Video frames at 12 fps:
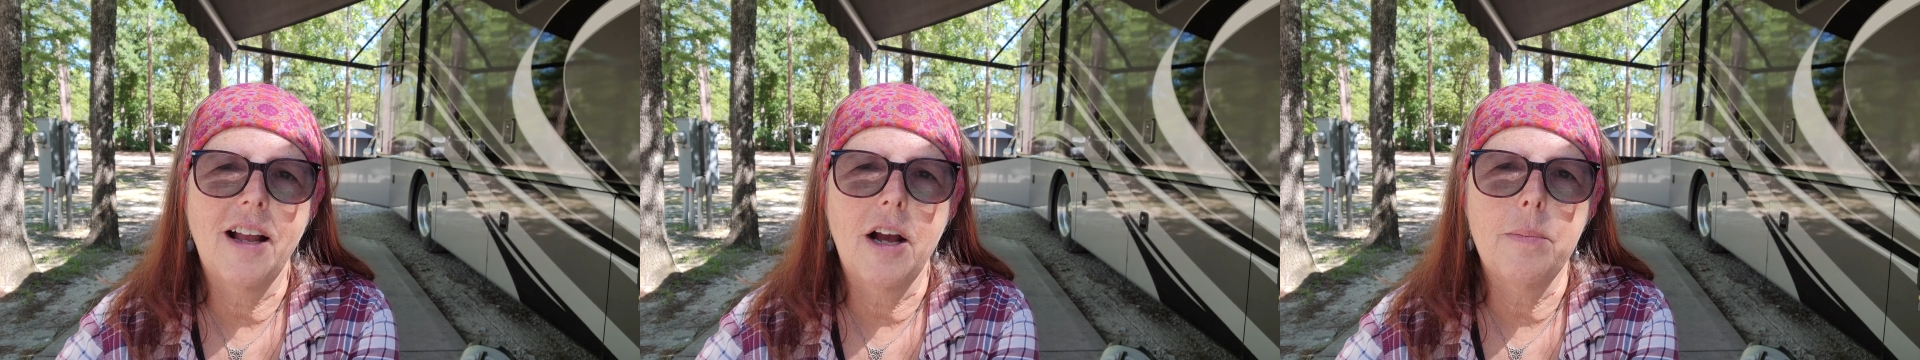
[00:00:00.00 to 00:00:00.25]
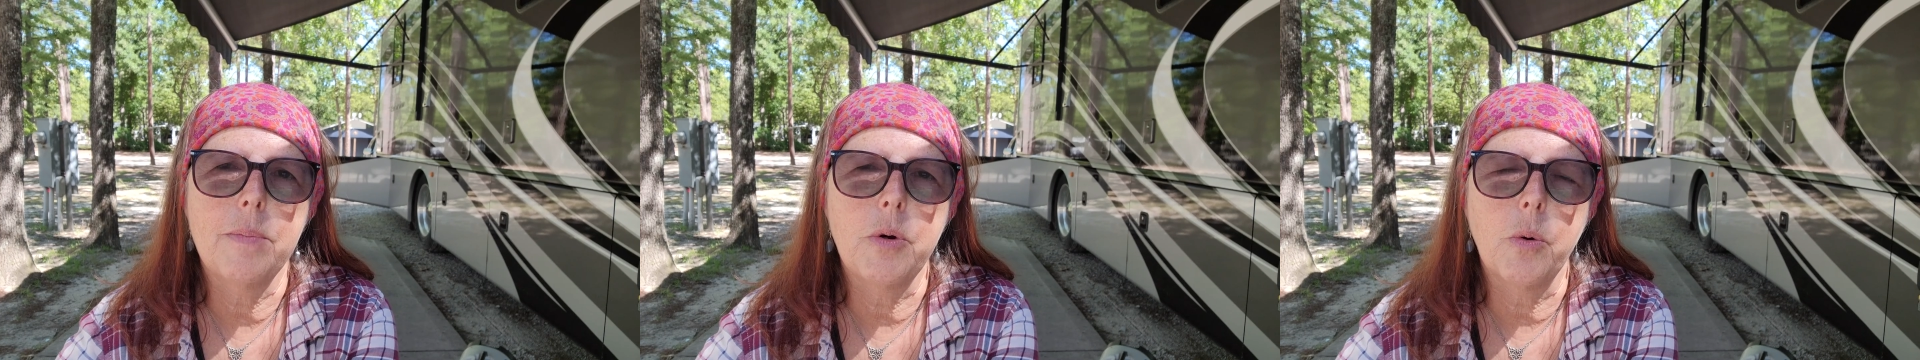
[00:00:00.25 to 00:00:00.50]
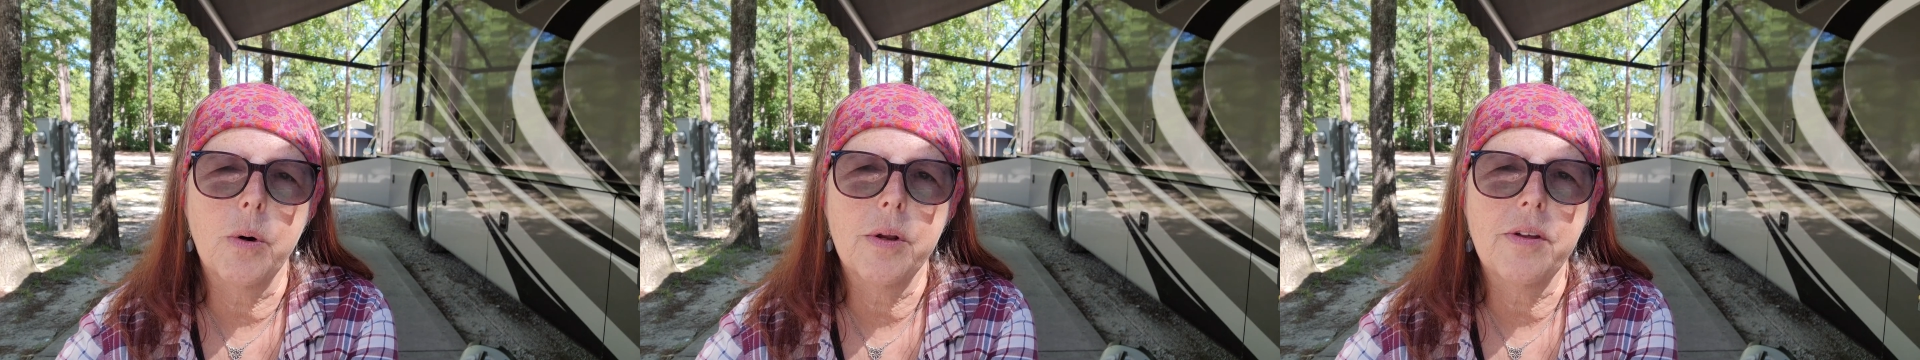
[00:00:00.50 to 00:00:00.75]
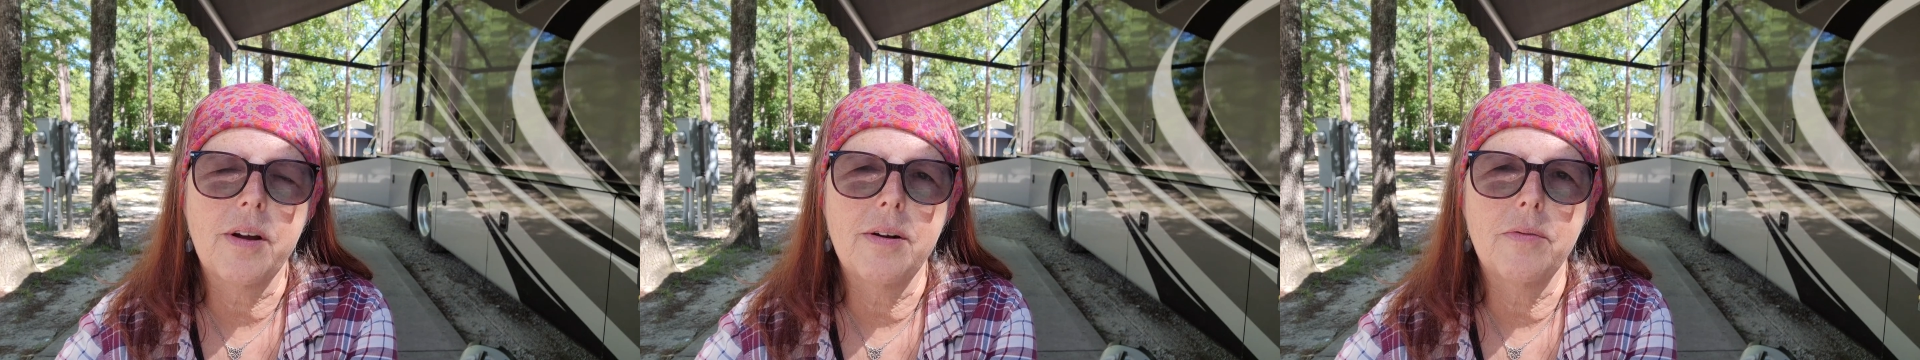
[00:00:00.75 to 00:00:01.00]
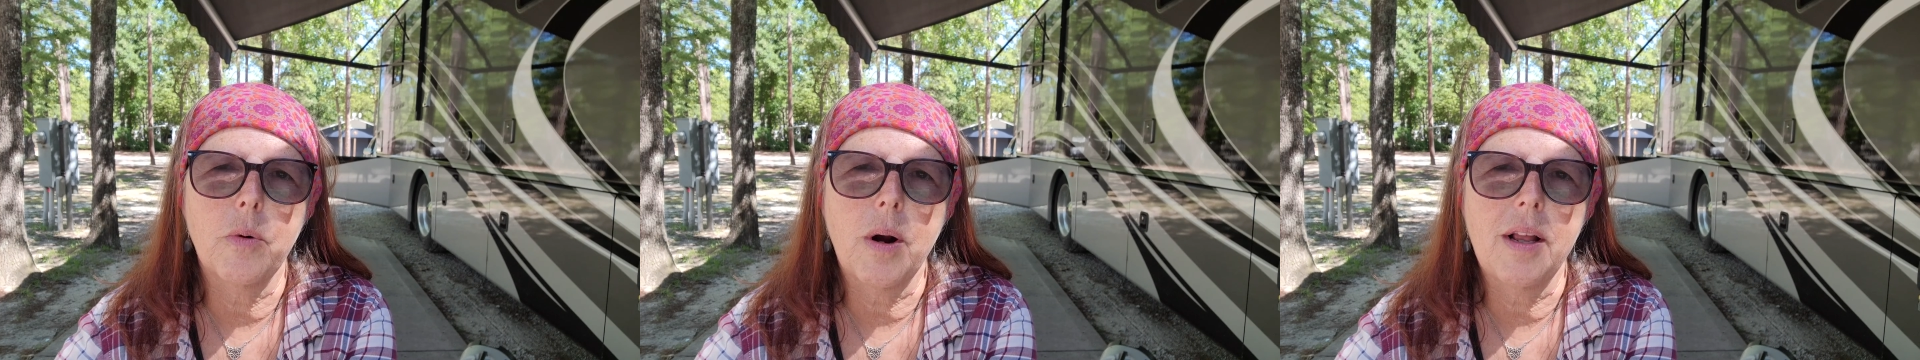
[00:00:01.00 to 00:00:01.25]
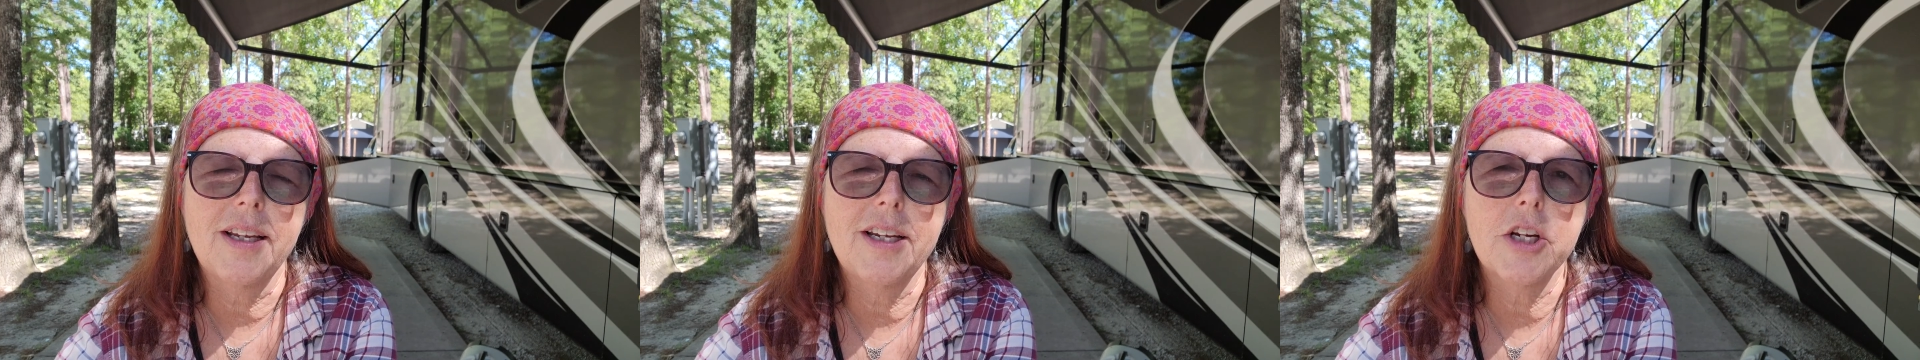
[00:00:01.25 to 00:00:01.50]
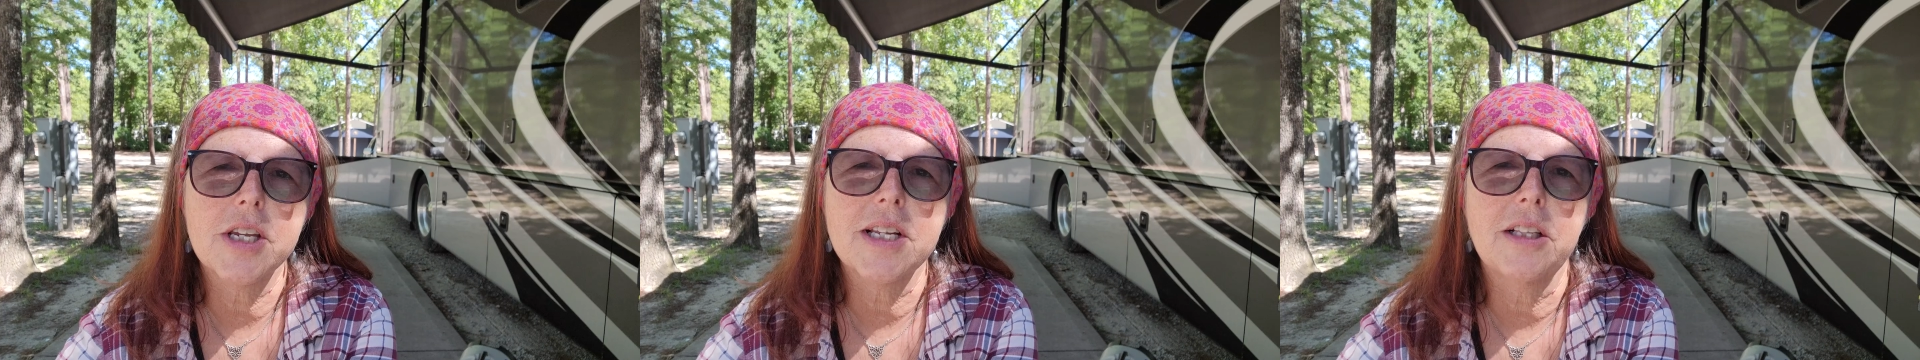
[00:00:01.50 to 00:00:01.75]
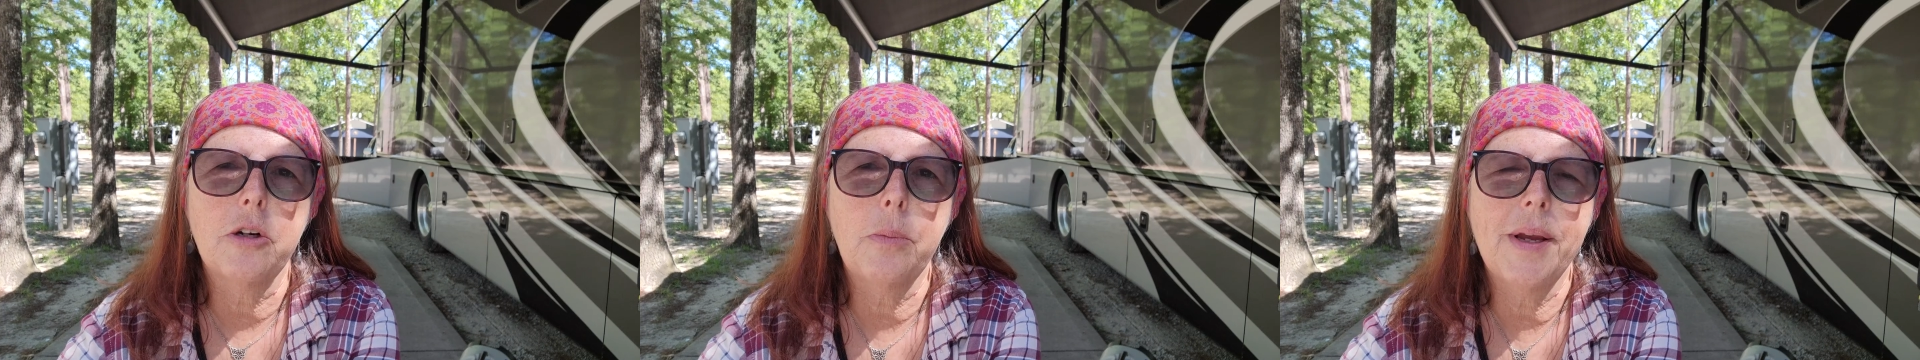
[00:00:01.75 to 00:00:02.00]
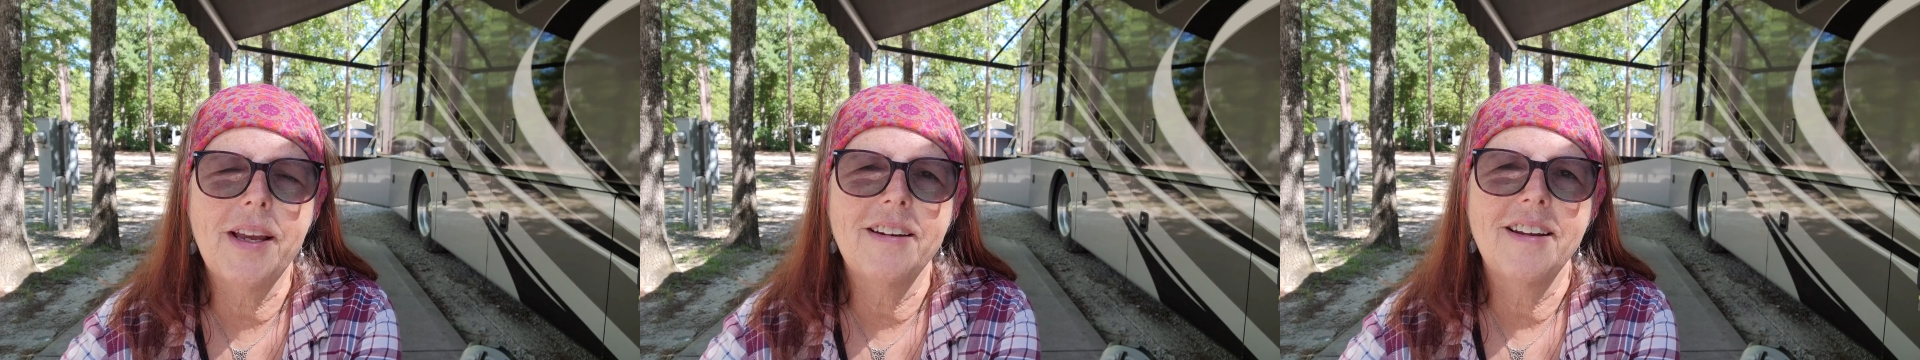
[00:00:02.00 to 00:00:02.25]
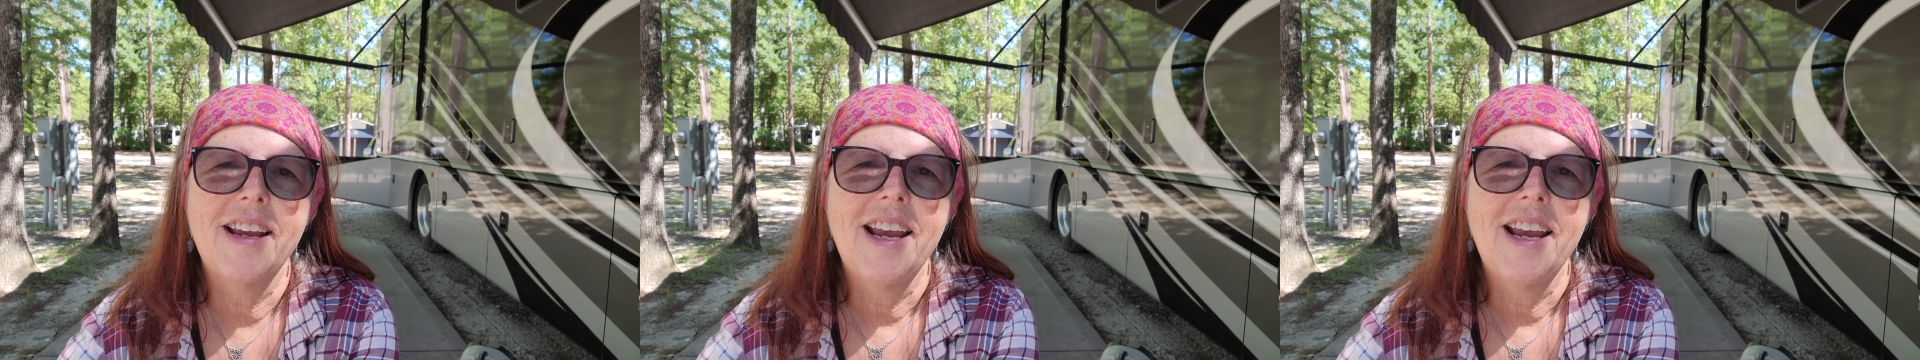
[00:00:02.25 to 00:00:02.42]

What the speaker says: up north of Raleigh just a little bit,